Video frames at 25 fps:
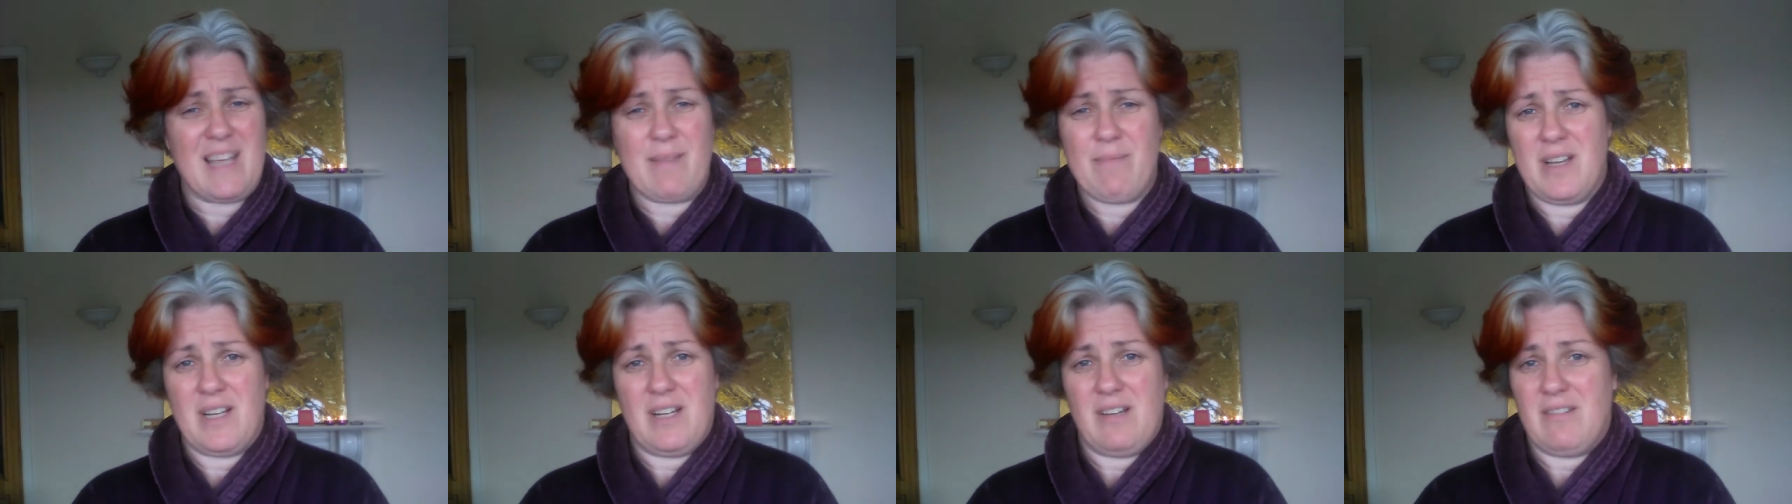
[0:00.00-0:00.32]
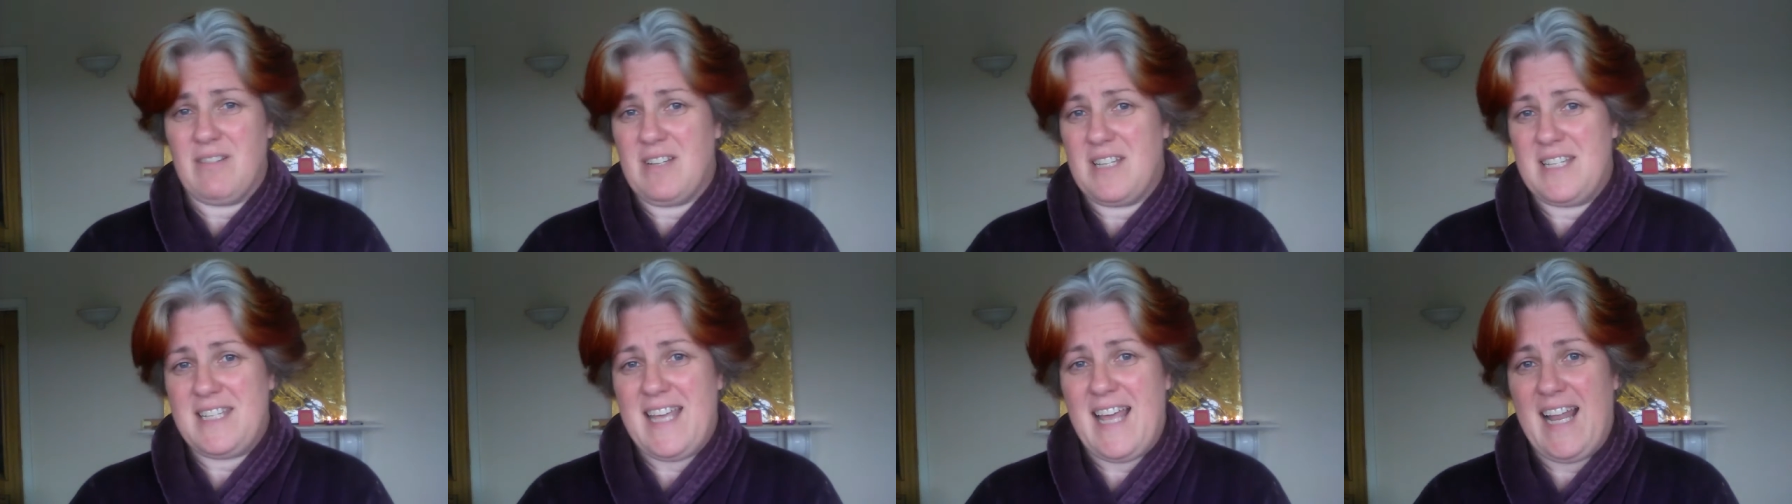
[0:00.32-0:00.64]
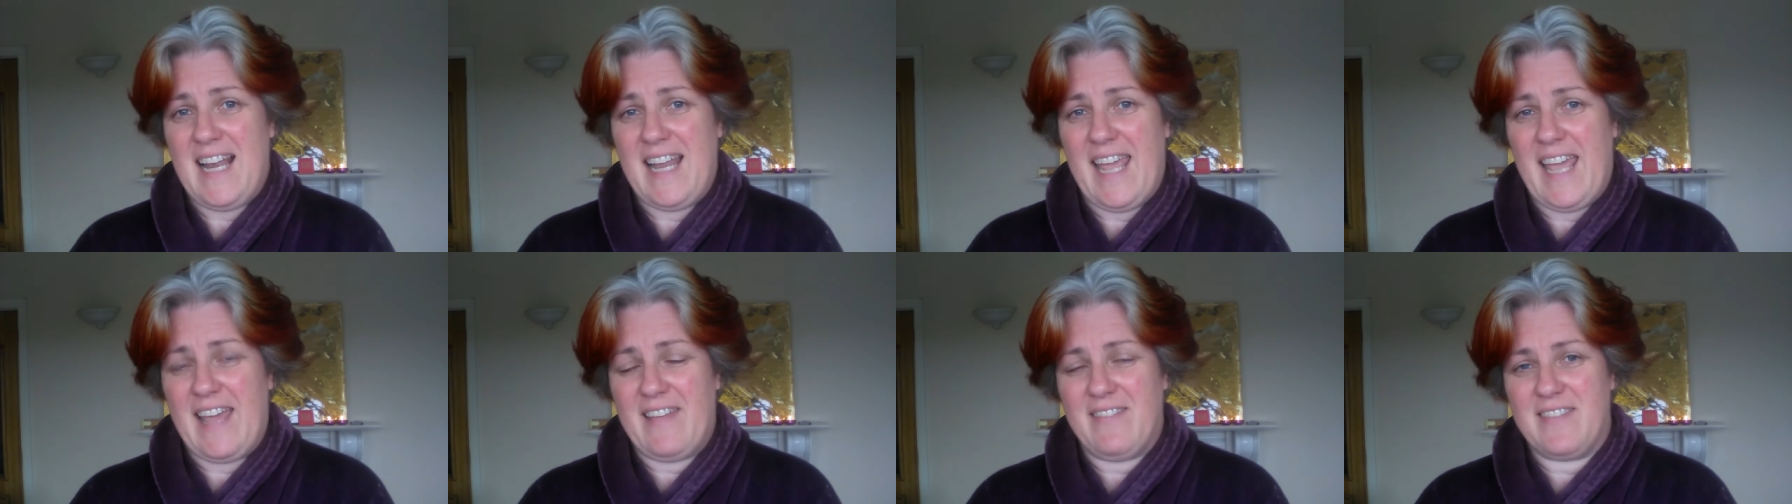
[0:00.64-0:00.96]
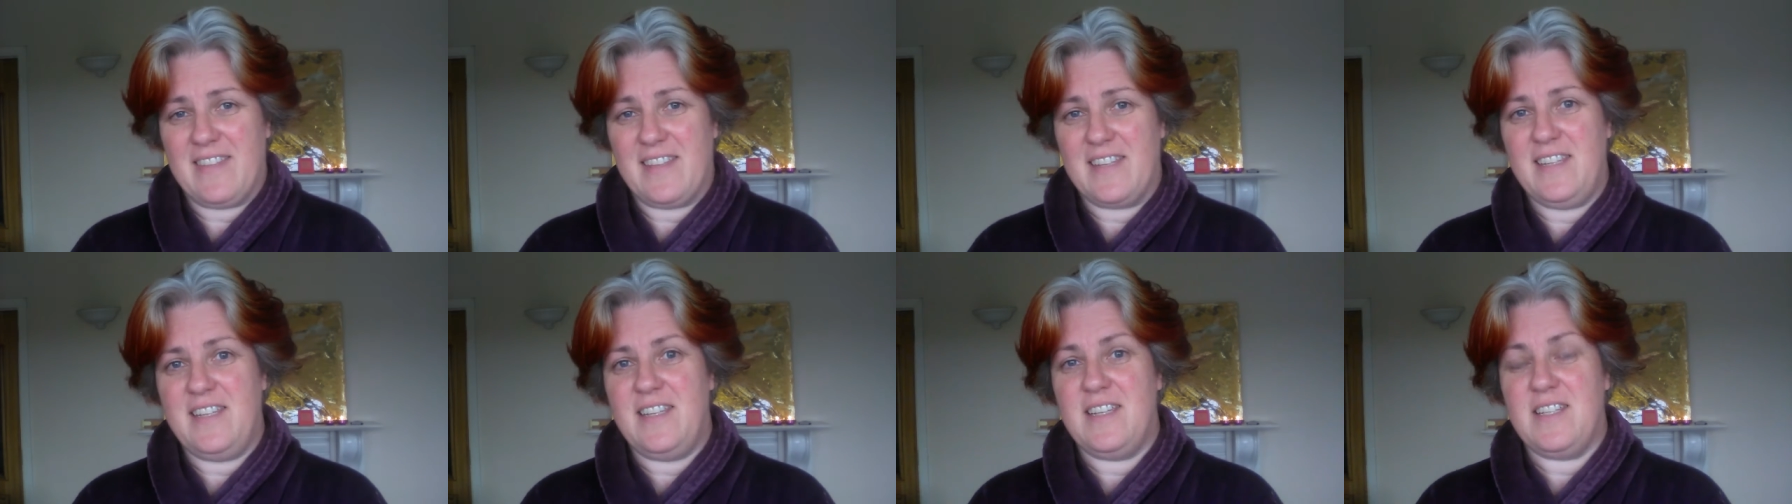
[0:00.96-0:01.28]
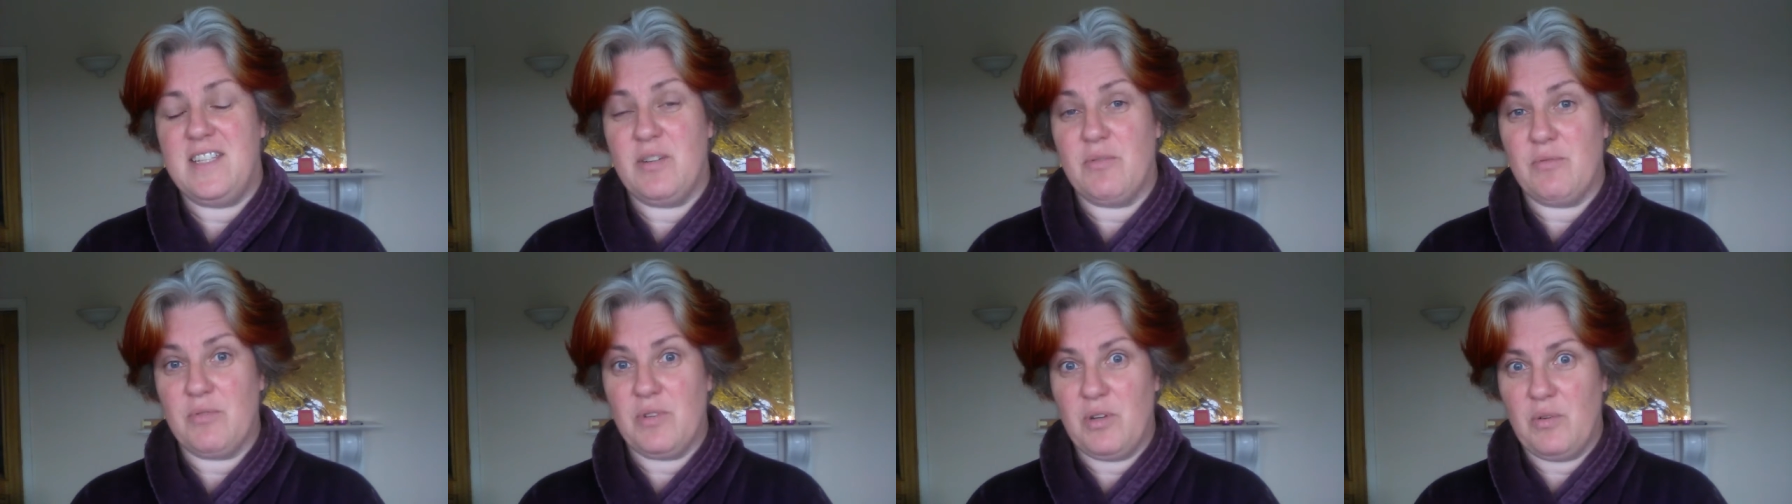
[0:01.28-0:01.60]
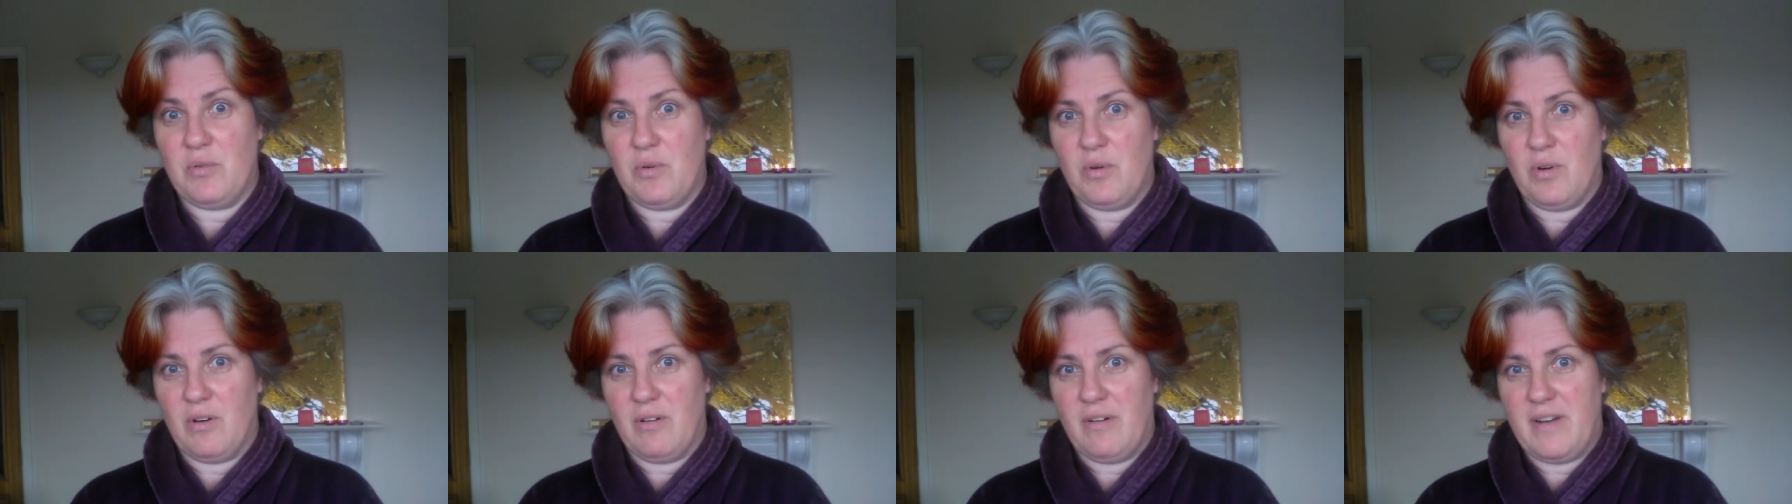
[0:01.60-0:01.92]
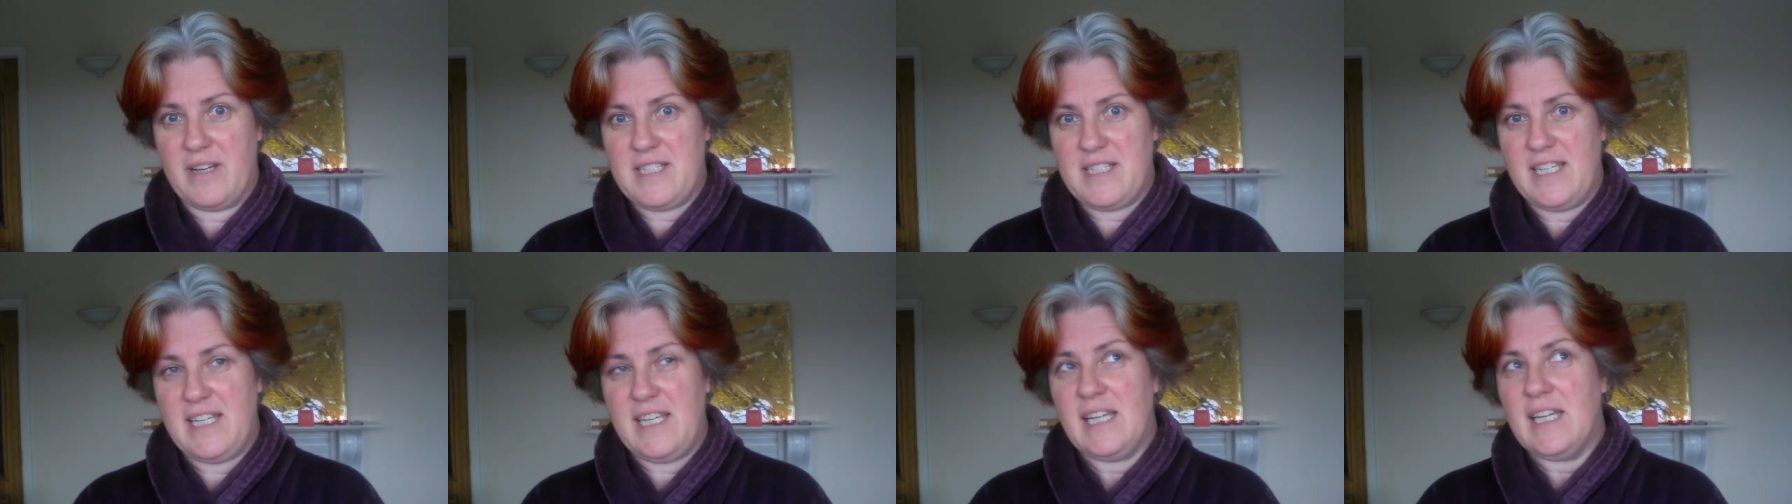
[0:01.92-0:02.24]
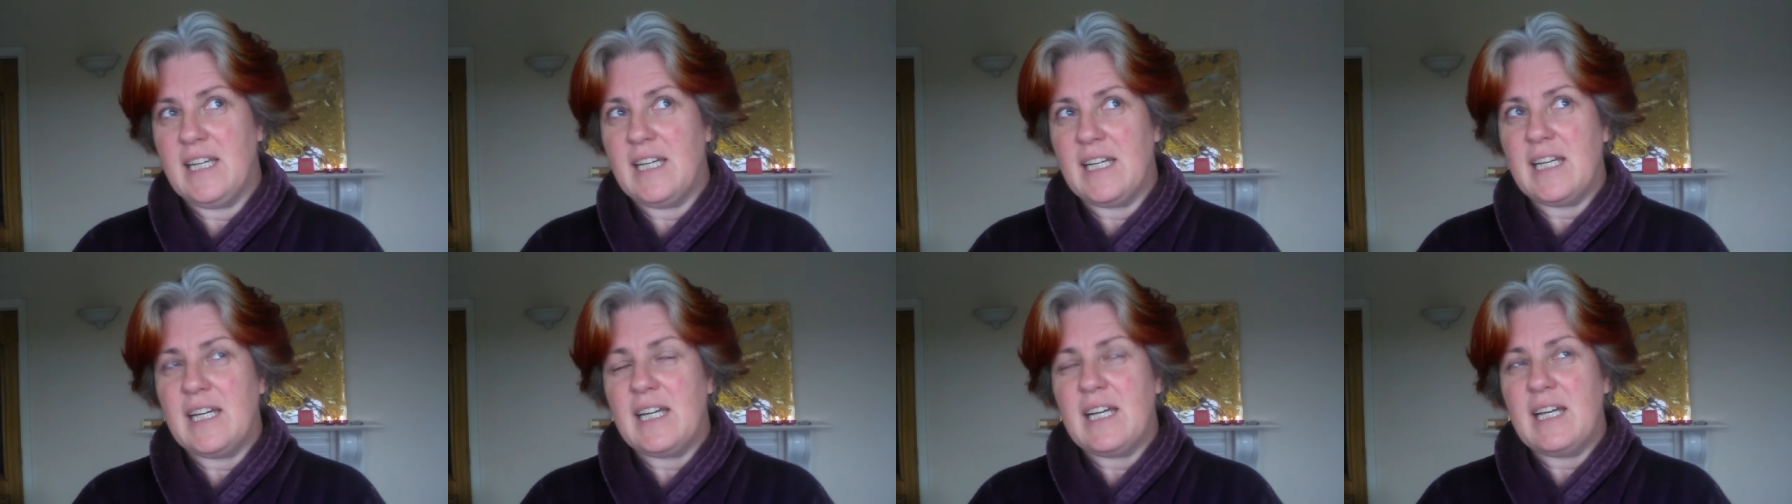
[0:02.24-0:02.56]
I'm not going to tell you anything you don't know already,